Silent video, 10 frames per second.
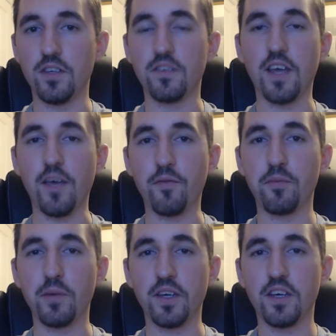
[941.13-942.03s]

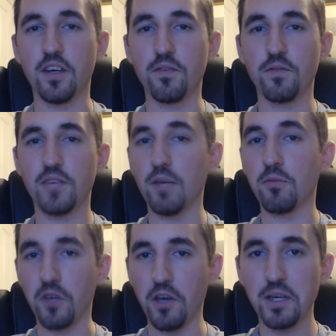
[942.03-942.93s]
unscathed, but he kind of
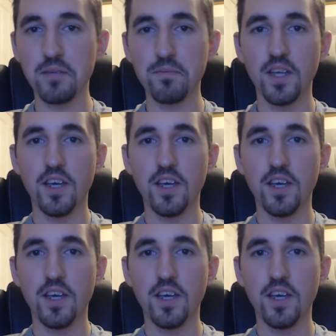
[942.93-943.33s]
kept on going.